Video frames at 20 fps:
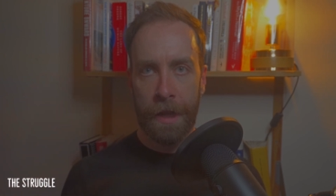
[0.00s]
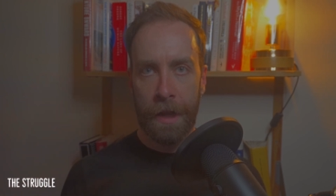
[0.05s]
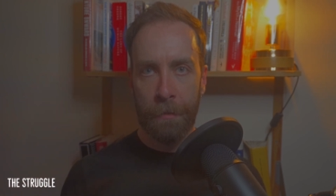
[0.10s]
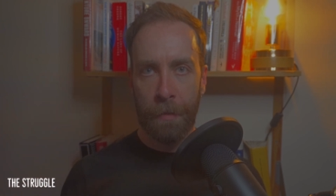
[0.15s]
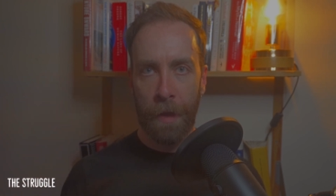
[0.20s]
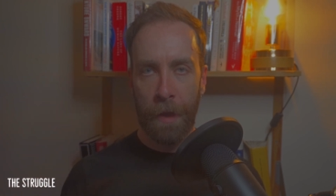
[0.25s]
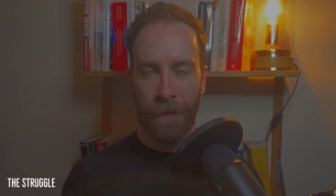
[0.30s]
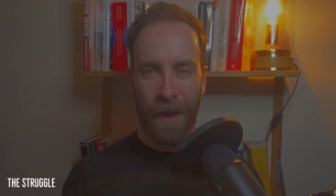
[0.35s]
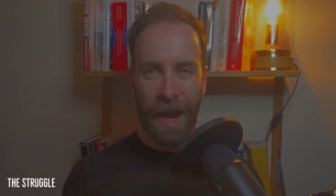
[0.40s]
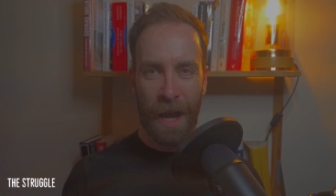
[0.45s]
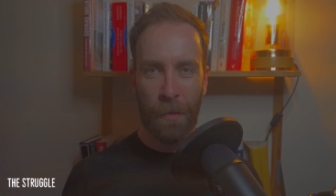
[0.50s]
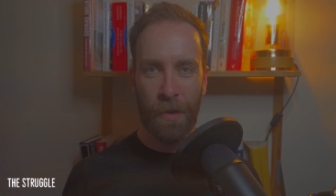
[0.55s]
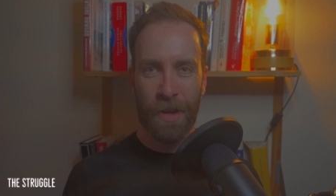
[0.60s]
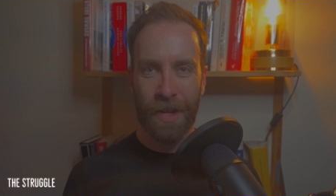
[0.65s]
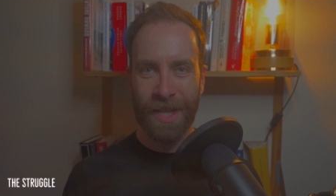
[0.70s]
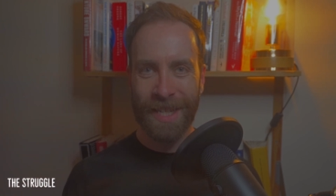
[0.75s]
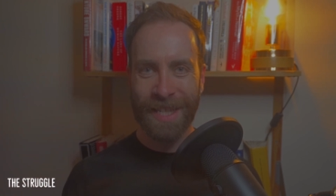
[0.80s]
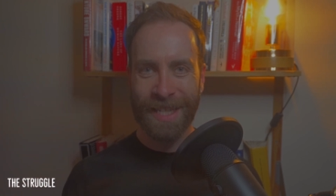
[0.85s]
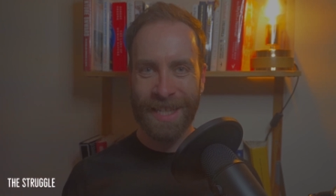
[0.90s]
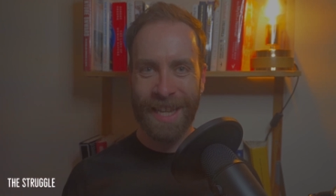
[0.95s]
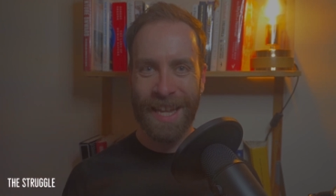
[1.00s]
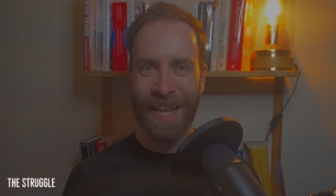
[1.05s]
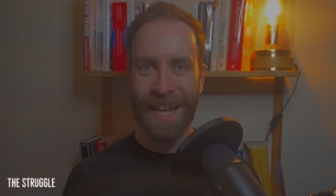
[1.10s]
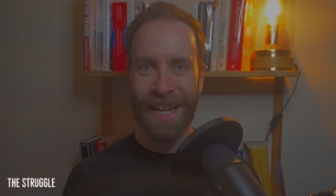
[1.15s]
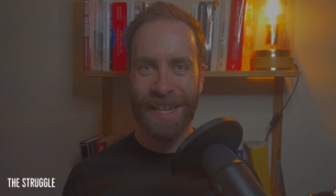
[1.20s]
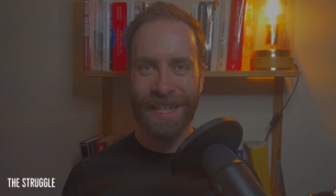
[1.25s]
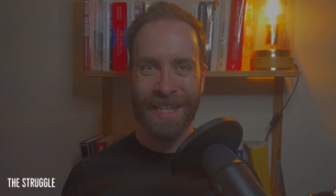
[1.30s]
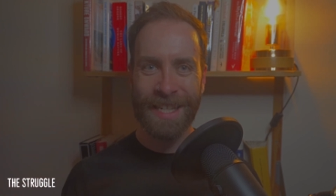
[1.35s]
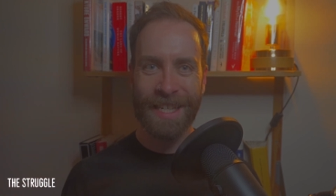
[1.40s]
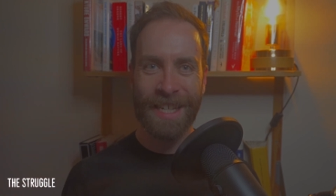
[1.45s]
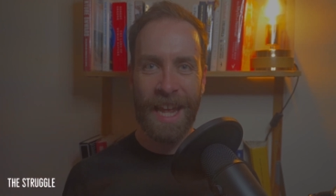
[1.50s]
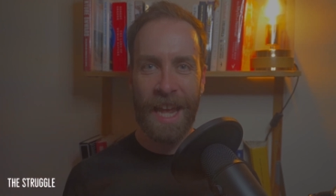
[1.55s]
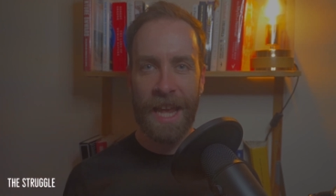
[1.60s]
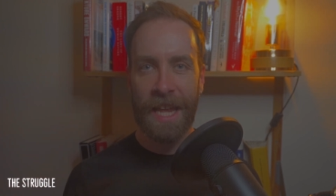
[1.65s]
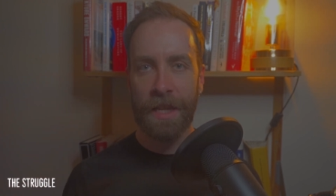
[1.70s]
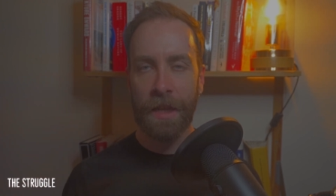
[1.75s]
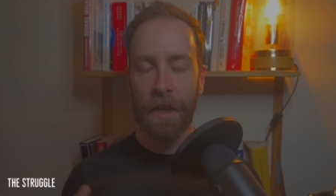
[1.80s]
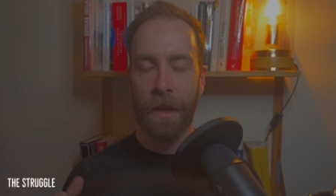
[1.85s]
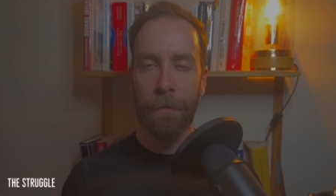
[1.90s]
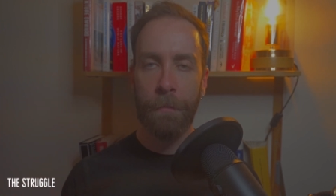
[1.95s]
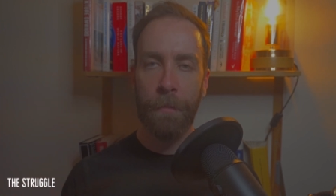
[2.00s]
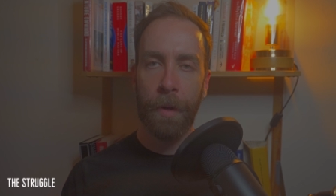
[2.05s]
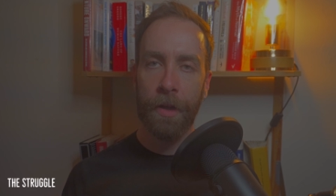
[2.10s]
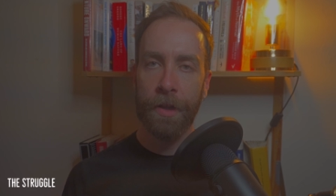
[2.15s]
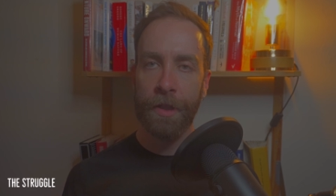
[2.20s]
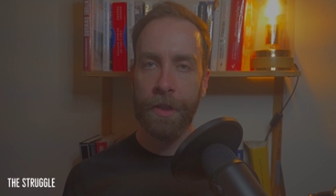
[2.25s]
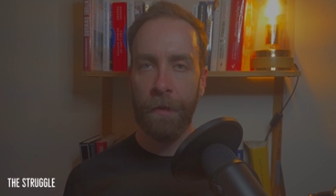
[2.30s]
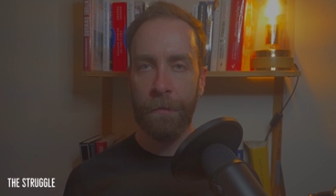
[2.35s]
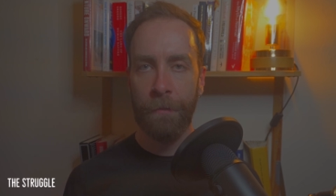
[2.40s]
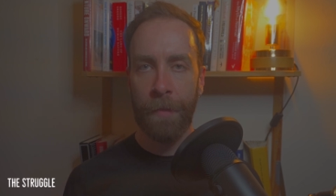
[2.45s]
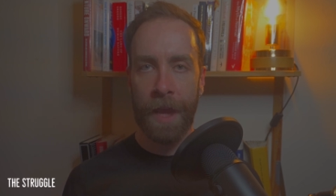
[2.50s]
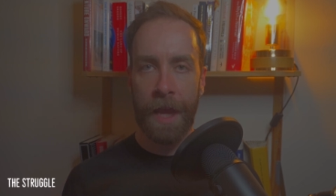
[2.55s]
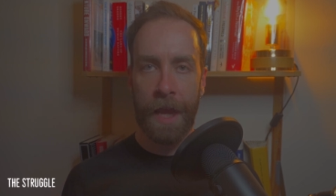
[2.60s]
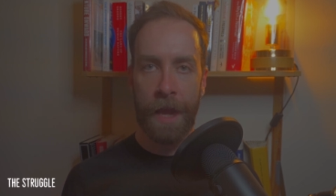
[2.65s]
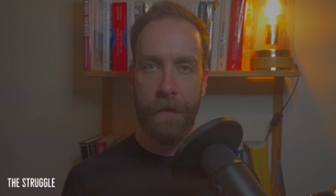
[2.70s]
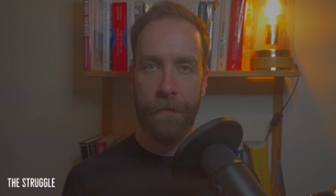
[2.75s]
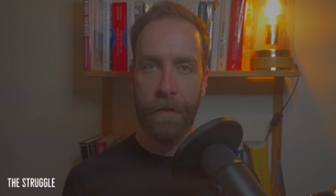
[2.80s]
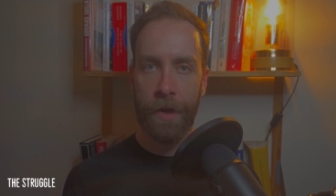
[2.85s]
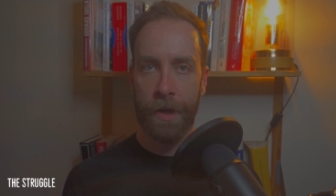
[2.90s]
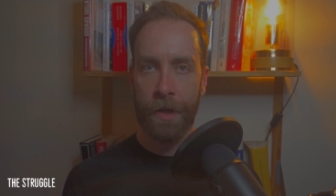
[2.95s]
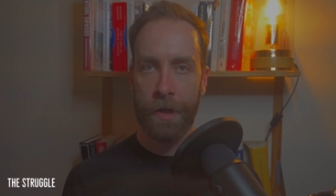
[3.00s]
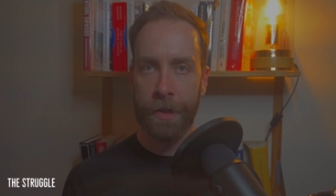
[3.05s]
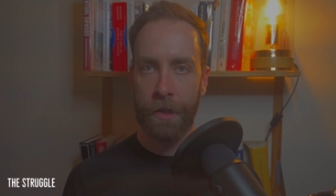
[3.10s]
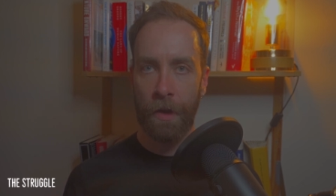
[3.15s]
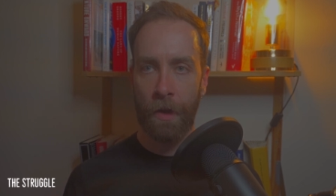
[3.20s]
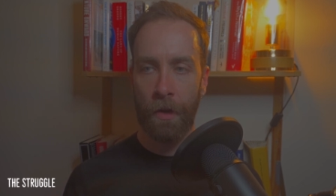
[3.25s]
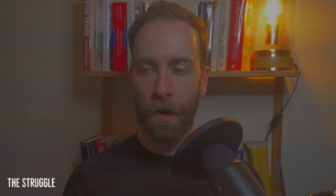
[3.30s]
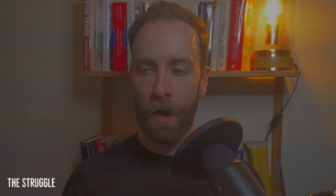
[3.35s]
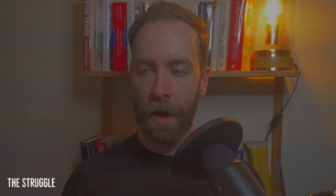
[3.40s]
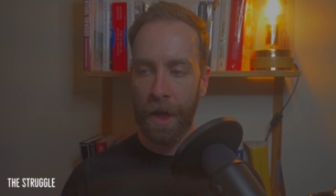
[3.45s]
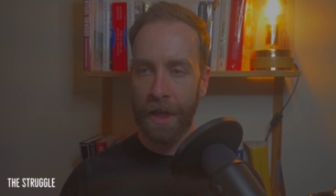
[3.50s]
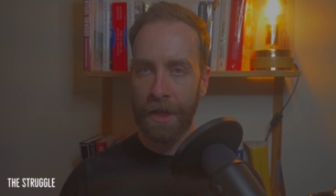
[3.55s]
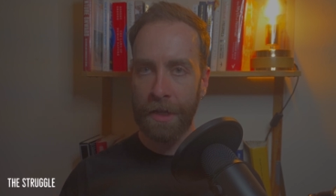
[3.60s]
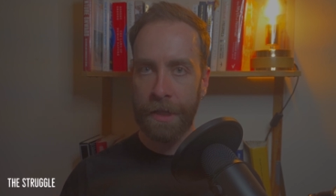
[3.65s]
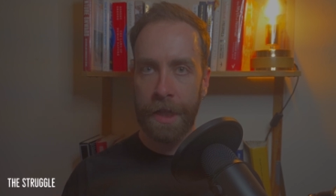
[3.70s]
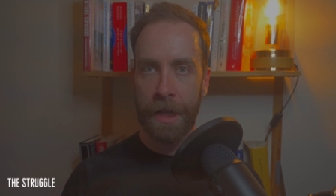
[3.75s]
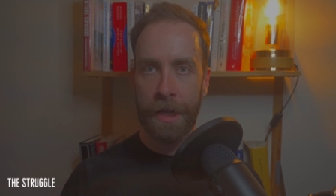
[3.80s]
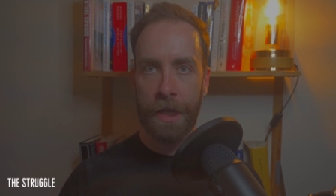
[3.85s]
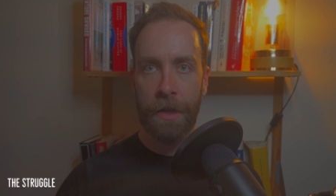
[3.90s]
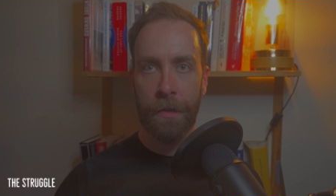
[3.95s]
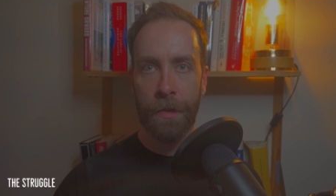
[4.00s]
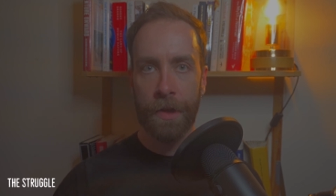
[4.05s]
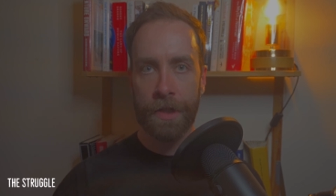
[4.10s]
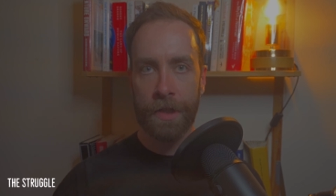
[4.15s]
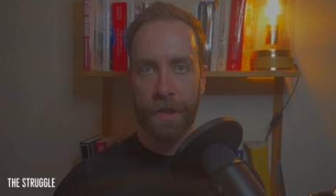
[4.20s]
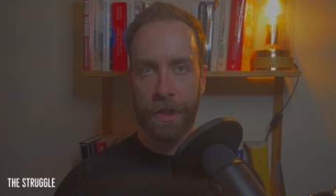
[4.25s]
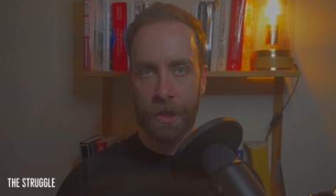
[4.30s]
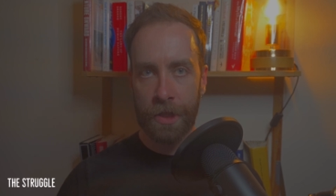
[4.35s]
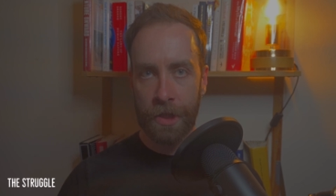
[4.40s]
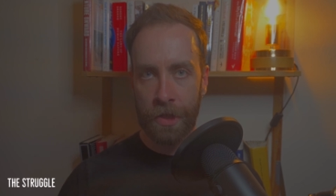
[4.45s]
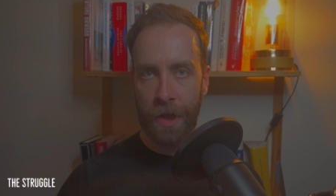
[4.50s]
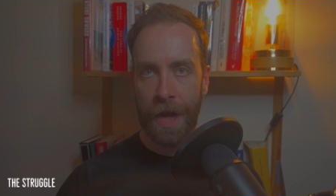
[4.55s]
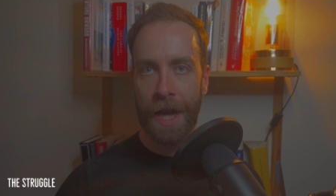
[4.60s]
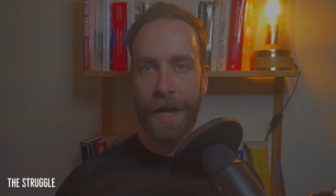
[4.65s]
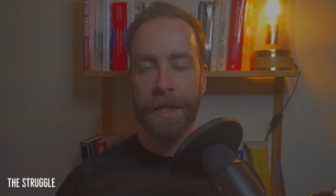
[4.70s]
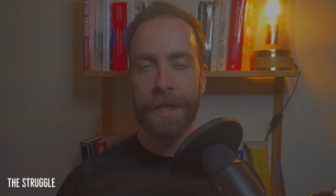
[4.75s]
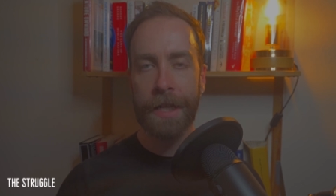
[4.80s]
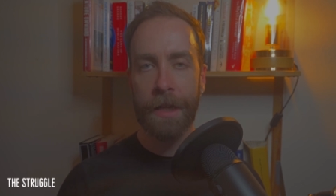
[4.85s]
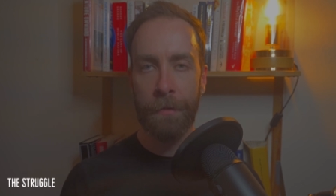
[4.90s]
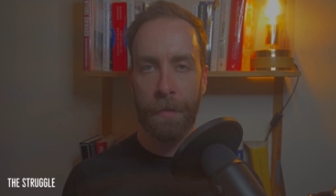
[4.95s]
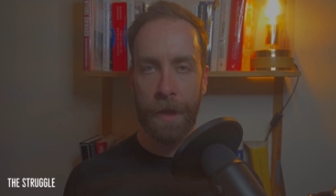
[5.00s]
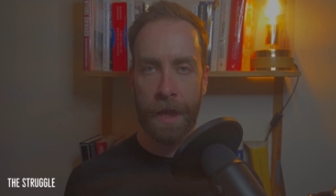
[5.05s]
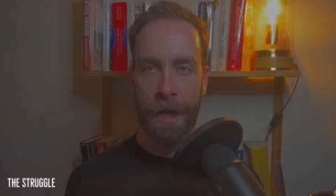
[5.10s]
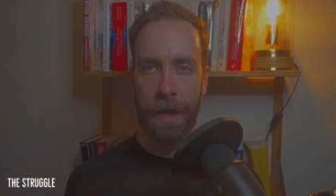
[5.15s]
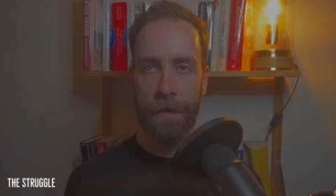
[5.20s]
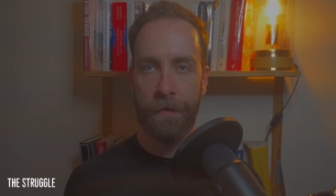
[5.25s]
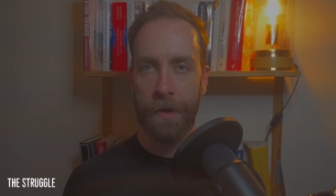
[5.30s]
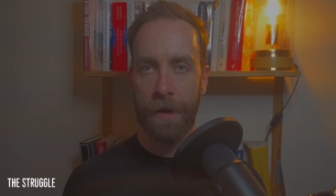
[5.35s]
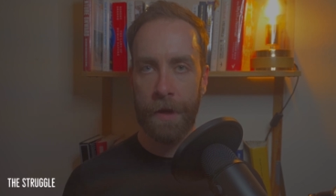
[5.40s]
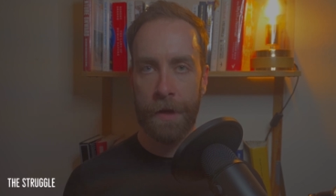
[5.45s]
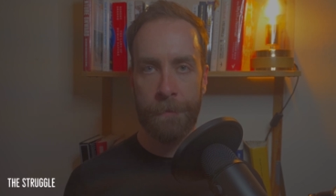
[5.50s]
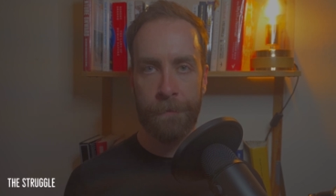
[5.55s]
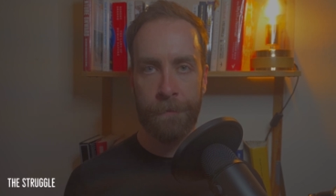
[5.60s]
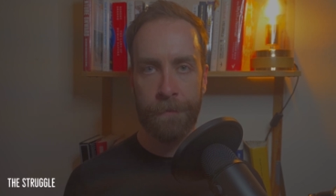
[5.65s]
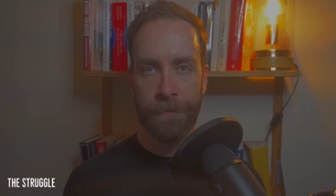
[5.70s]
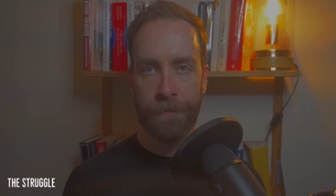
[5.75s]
But if I were to say instead compulsive behaviours or continuous distracting behaviour,